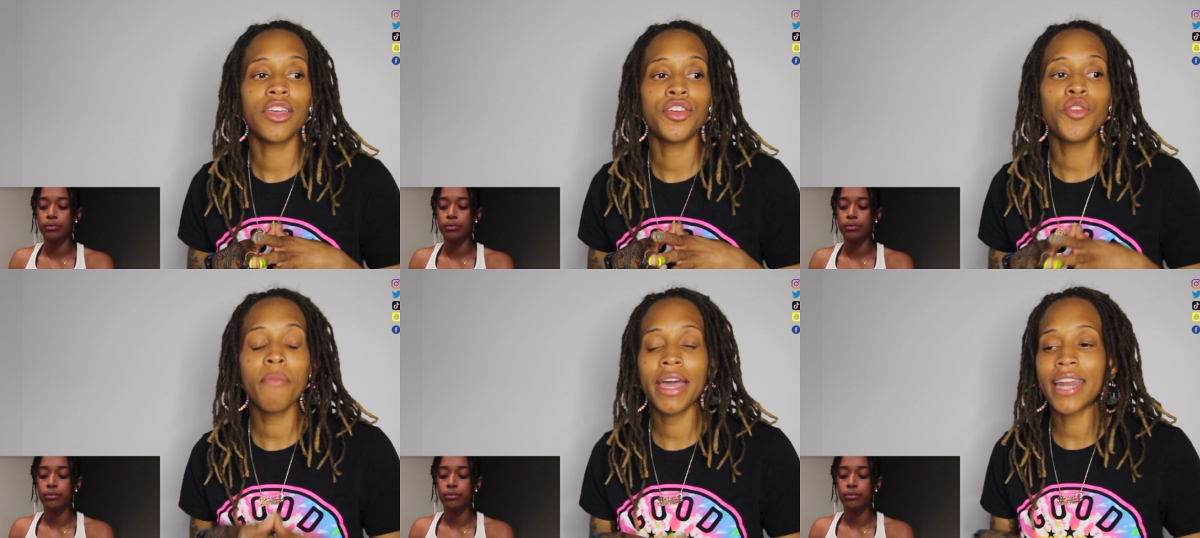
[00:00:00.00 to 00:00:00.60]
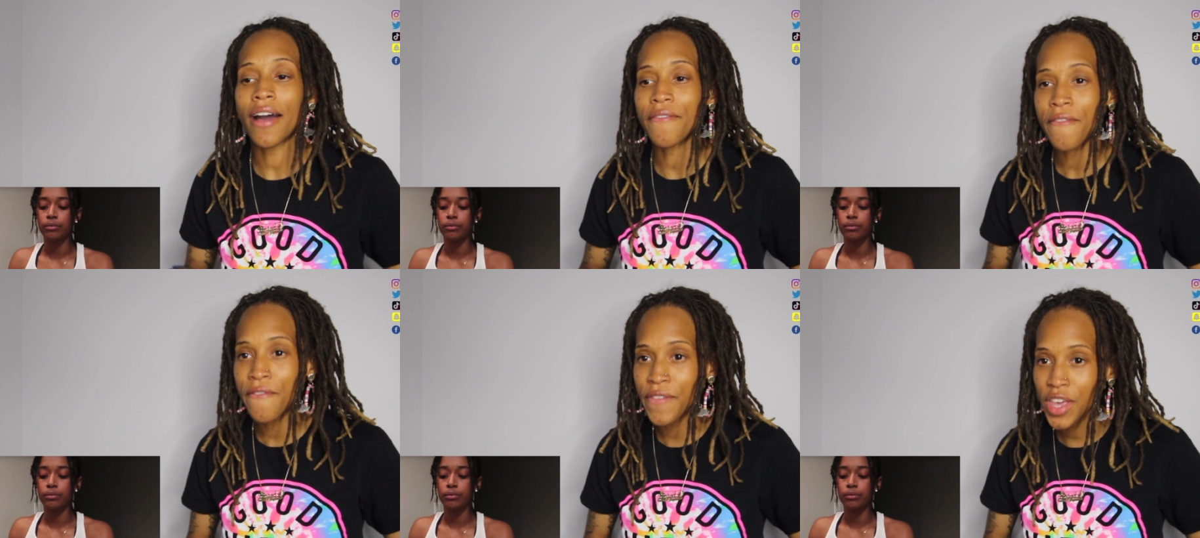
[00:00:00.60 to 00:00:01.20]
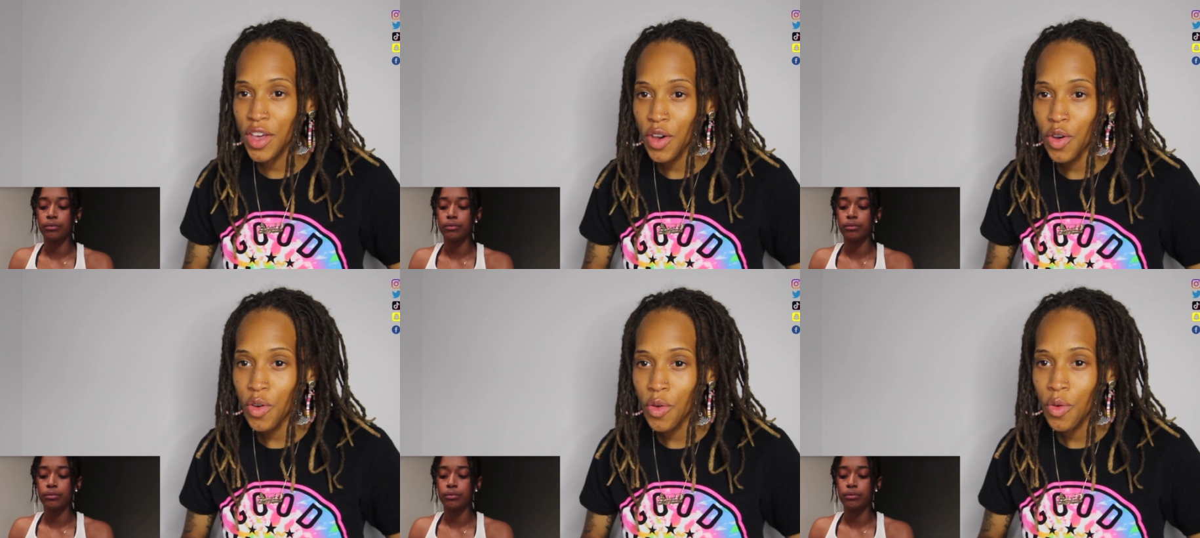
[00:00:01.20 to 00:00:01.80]
Speaker 1: you may not
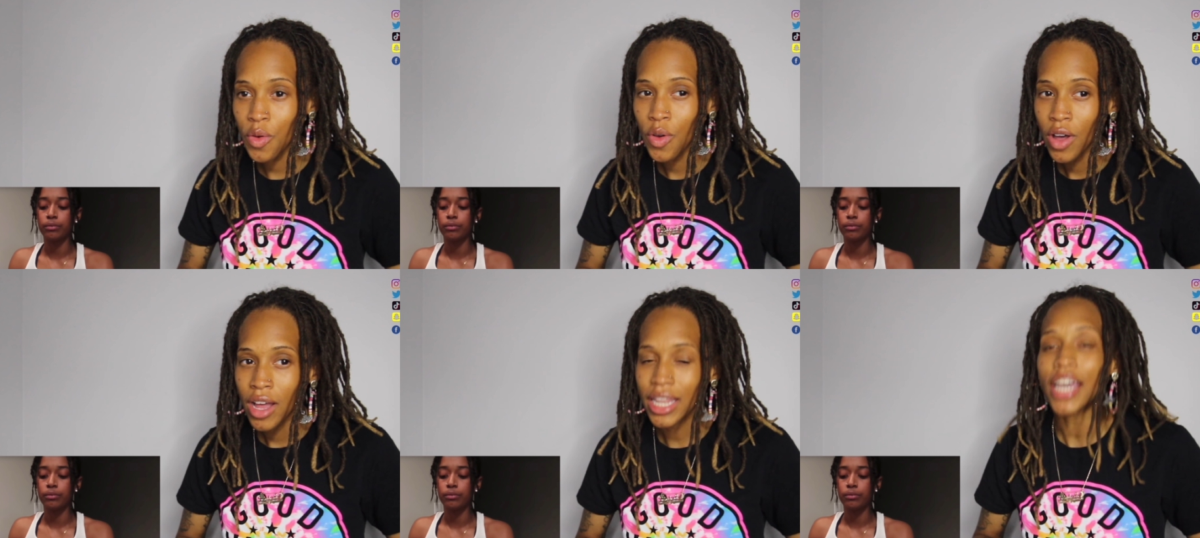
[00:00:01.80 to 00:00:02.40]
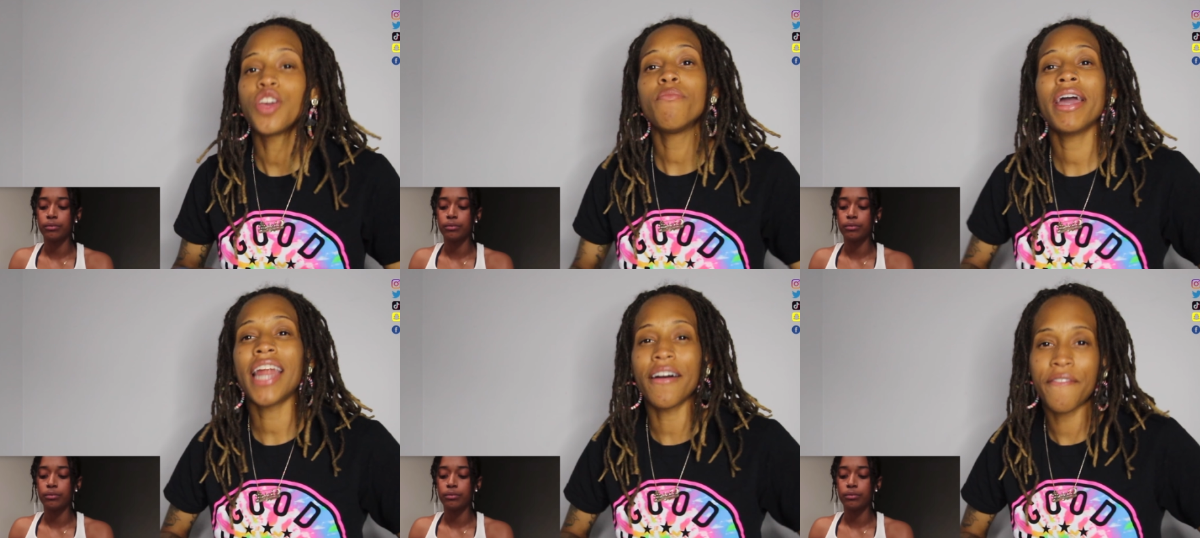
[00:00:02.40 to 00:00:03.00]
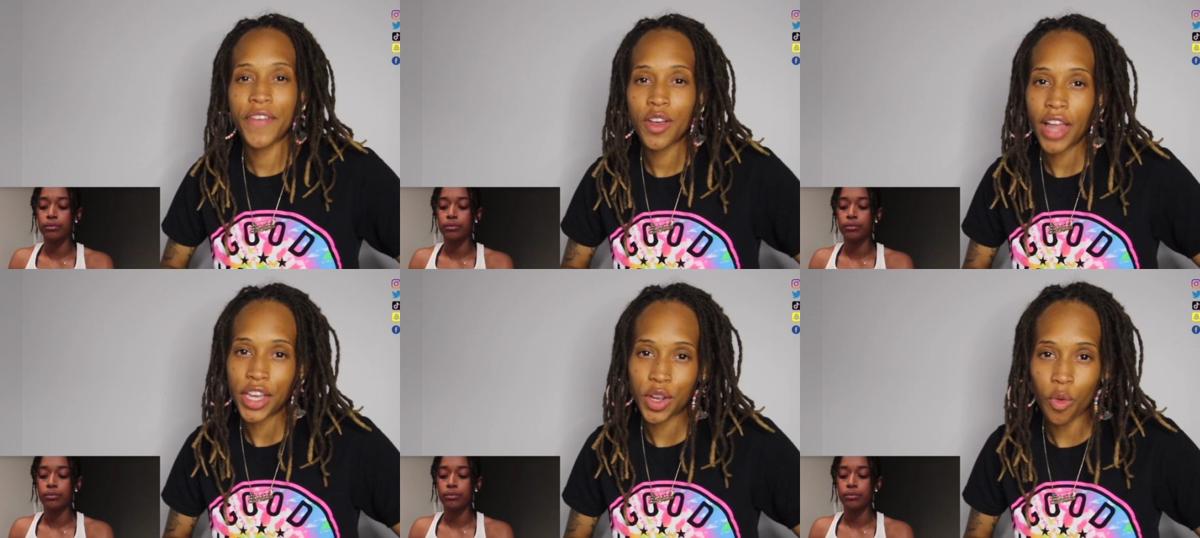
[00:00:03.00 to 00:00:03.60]
feel like you may not feel
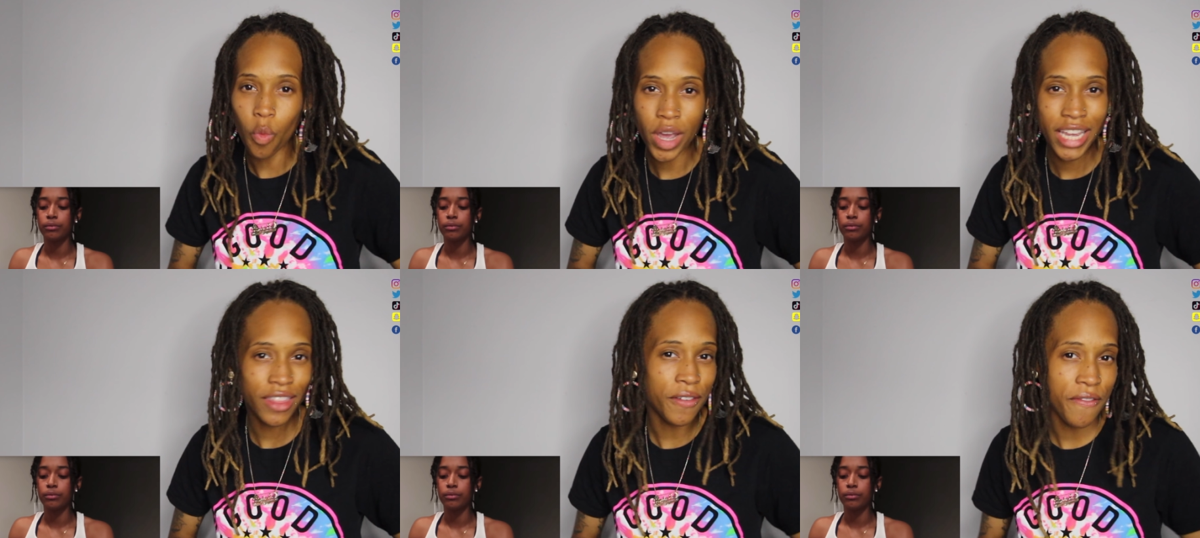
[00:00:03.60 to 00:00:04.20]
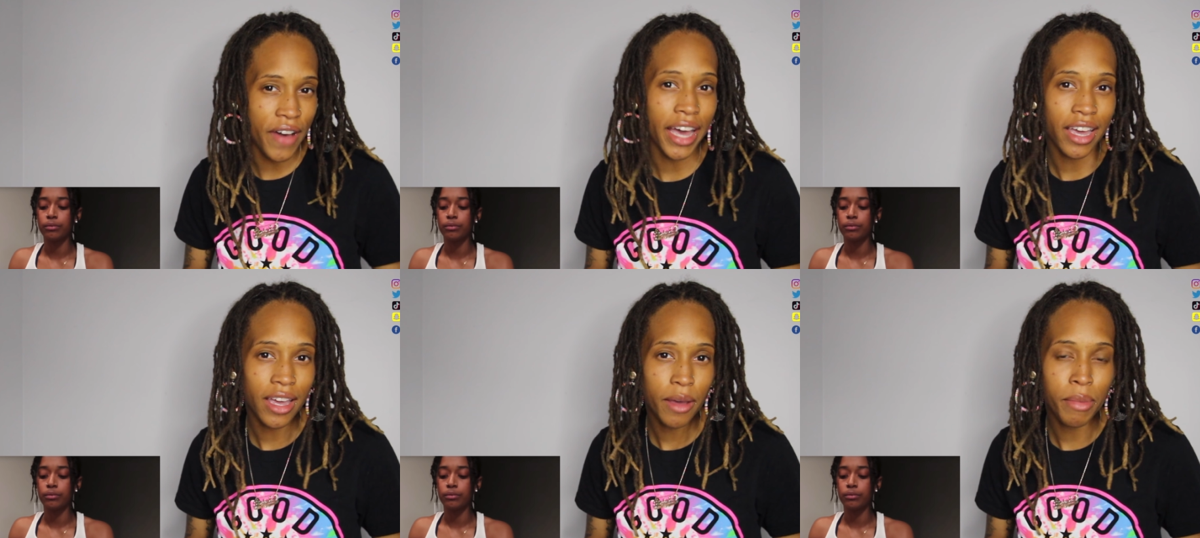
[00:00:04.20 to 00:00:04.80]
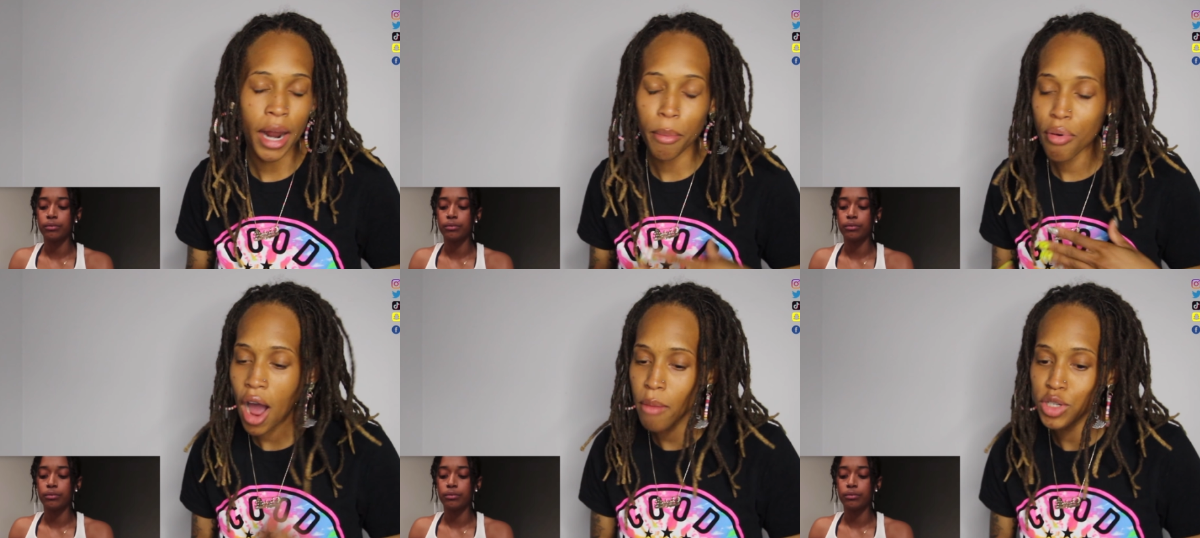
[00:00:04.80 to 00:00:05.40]
like you're winning the fight, but I
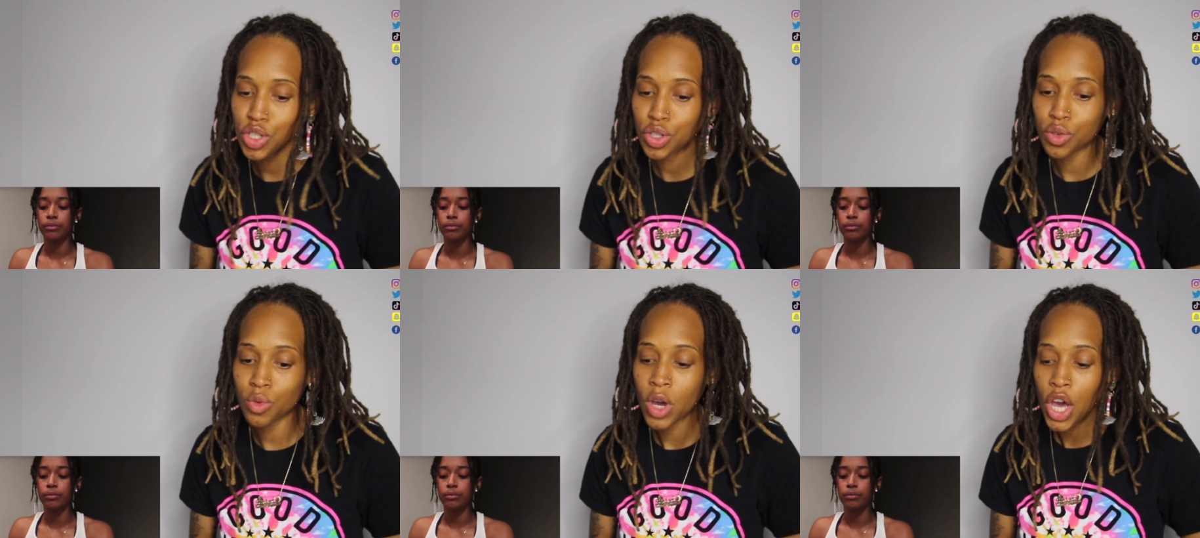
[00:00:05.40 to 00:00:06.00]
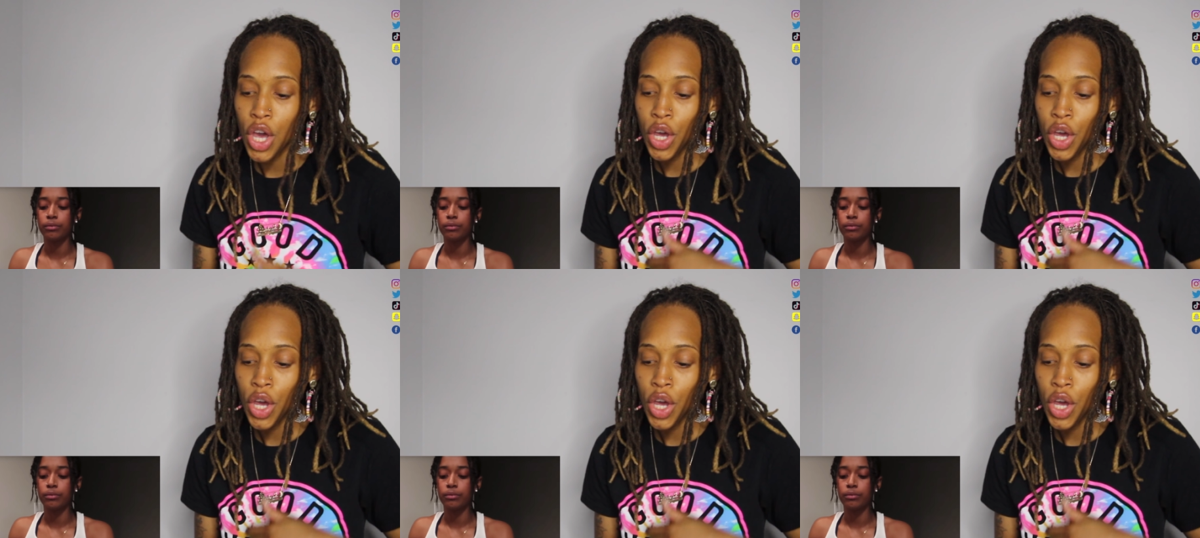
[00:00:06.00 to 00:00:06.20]
promise you,